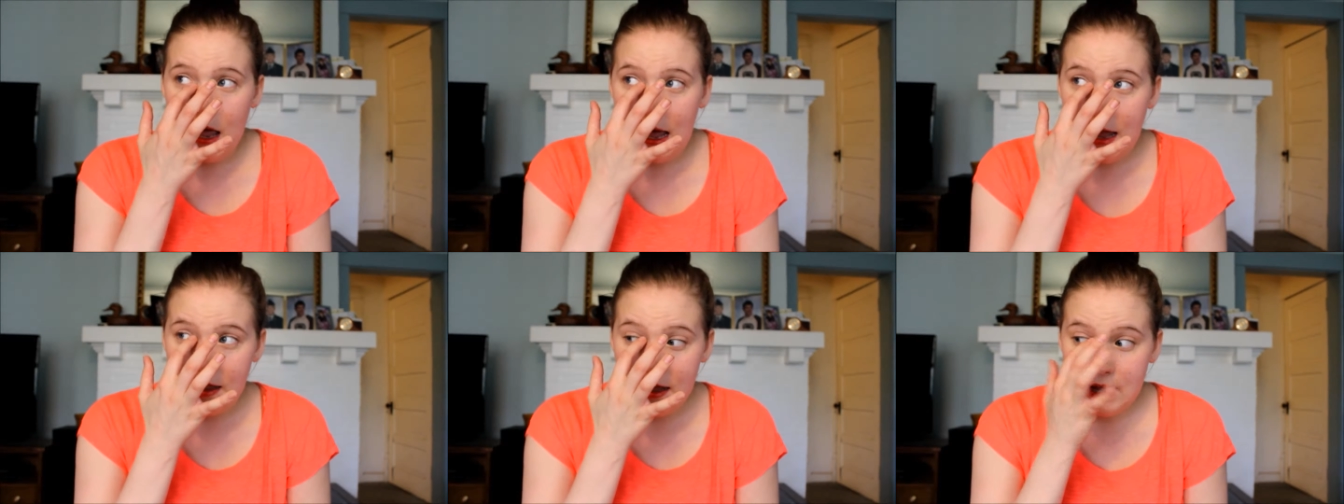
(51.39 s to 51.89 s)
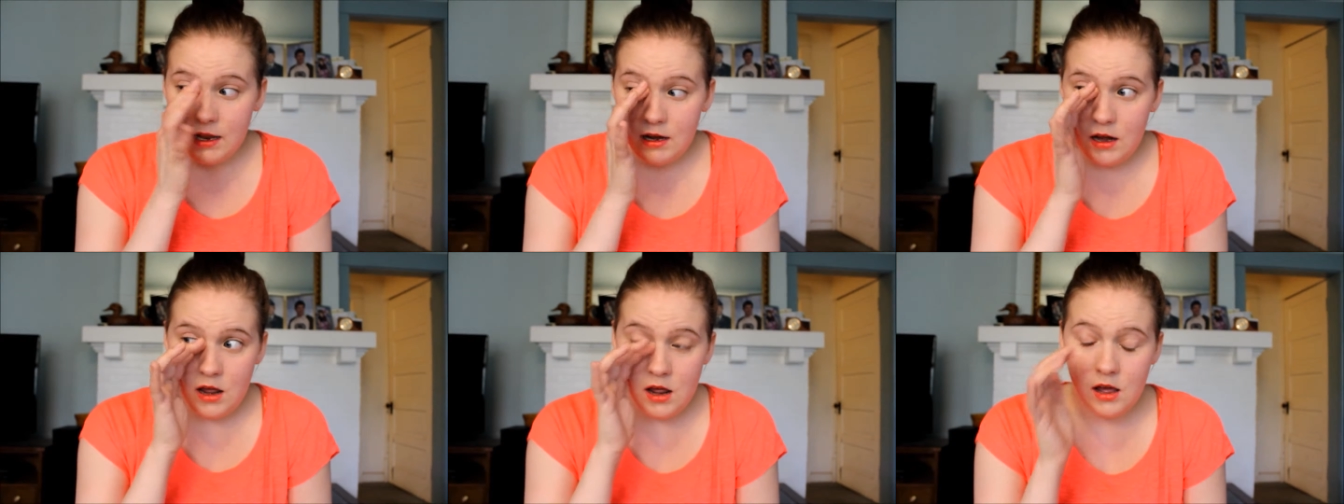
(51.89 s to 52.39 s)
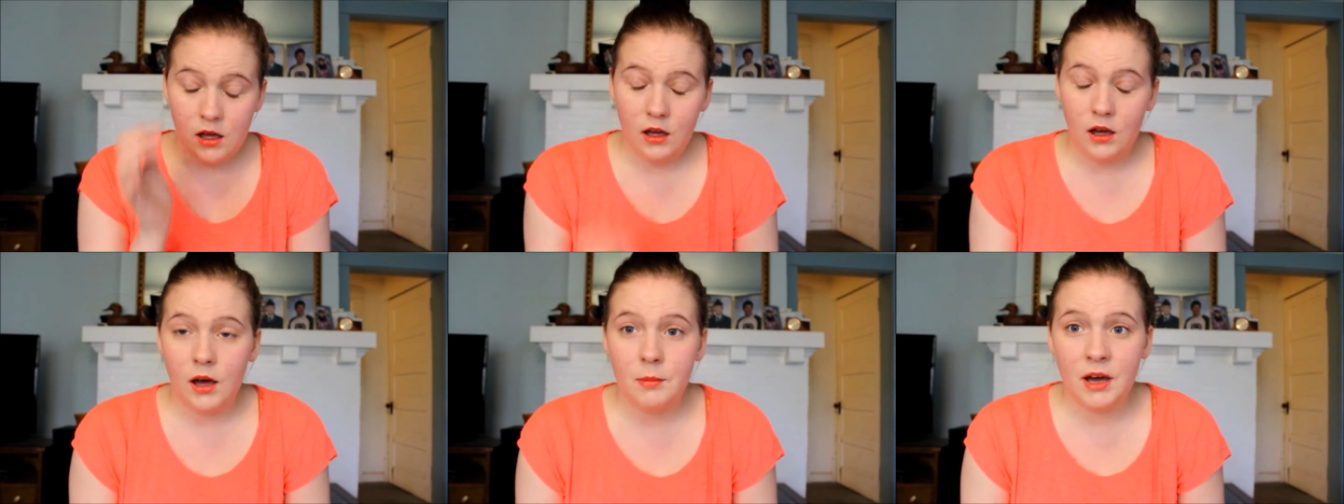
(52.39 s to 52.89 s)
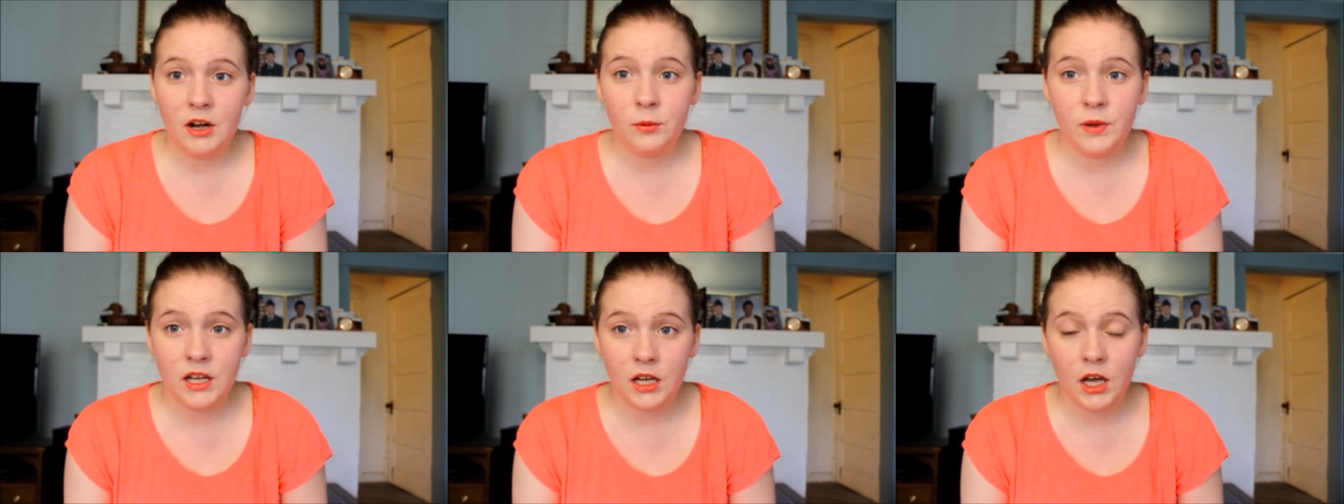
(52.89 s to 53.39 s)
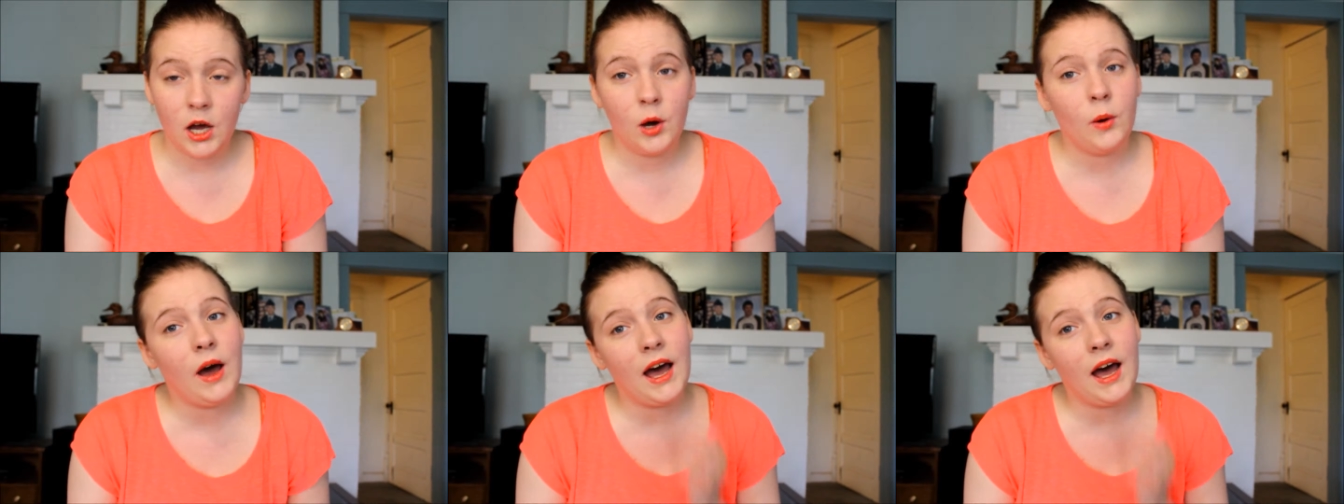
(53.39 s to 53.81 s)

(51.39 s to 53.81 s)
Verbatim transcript: And then about a week ago